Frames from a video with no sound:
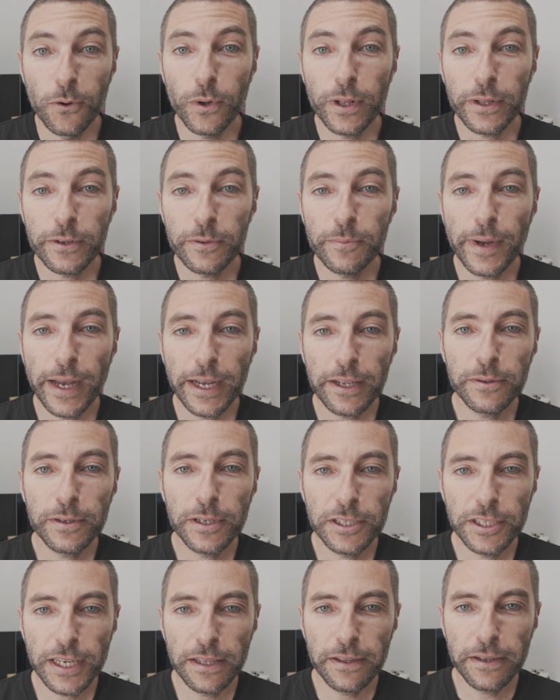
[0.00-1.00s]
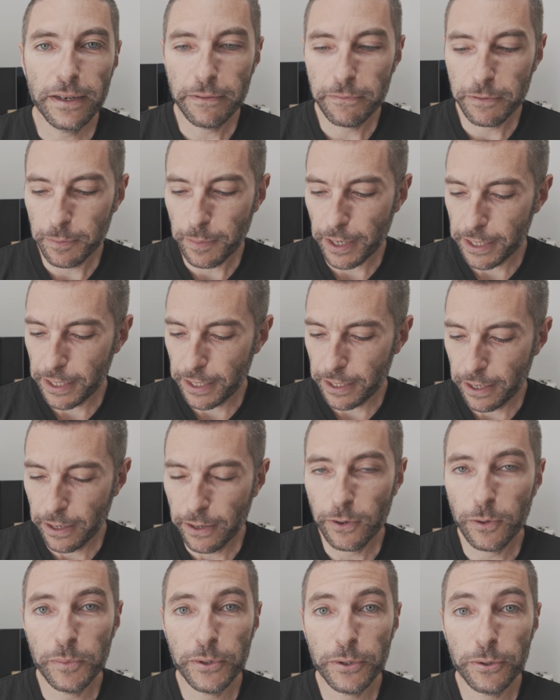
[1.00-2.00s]
Welcome back to the channel, everybody.
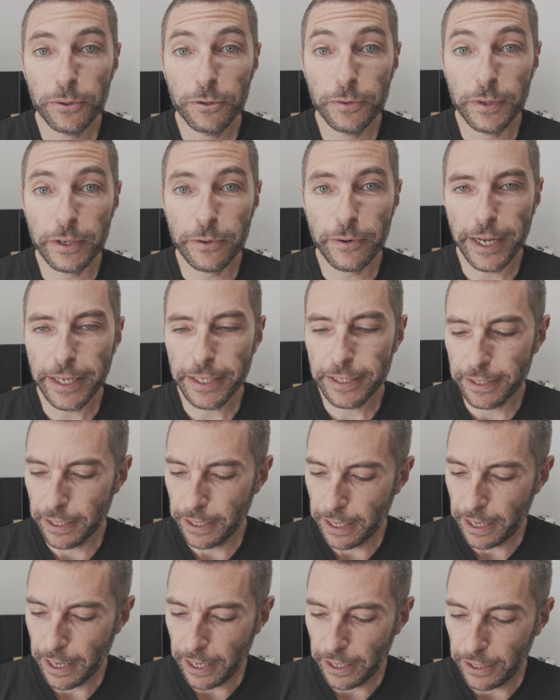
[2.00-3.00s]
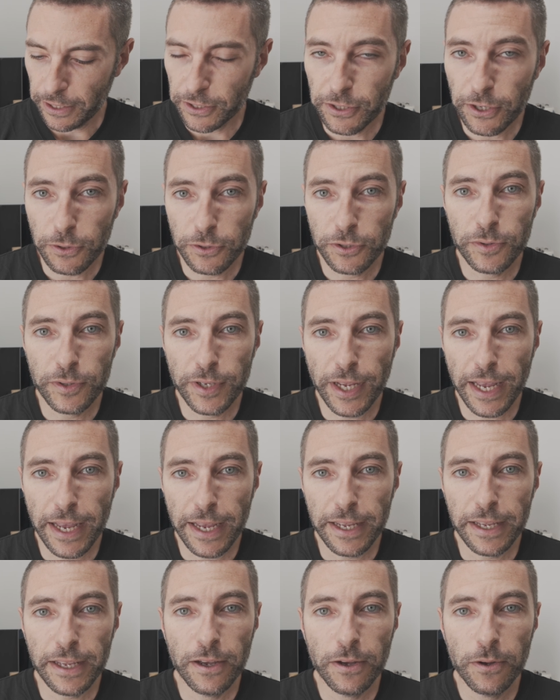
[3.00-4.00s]
Hope you're all doing great. So
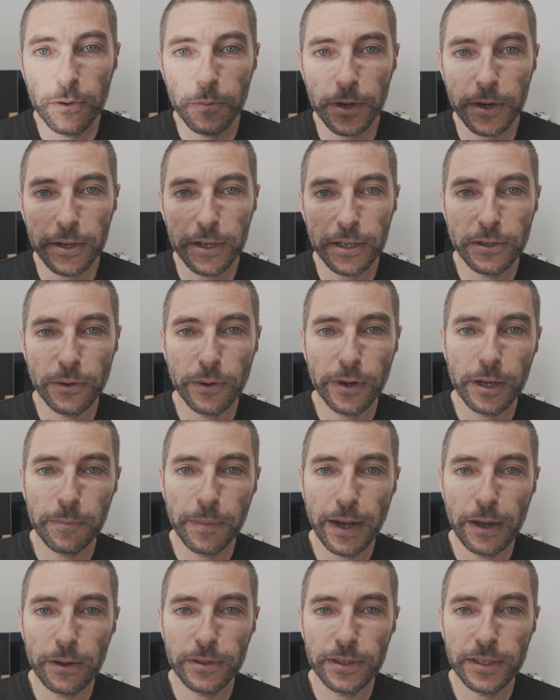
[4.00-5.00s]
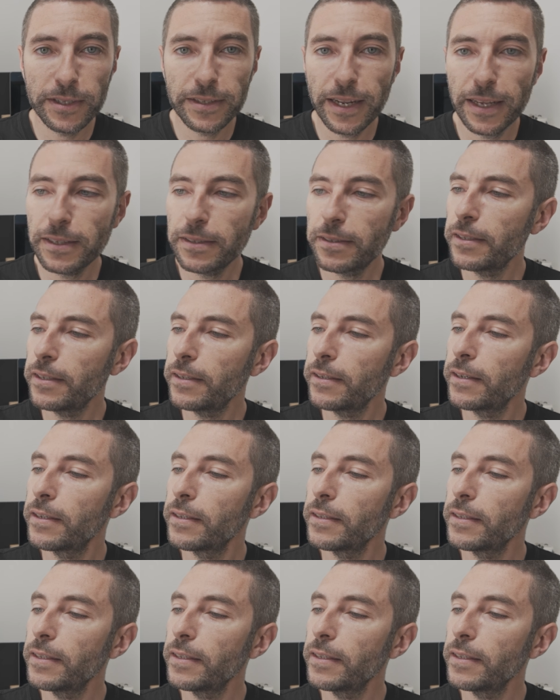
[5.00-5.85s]
today we're going to talk about this lens here.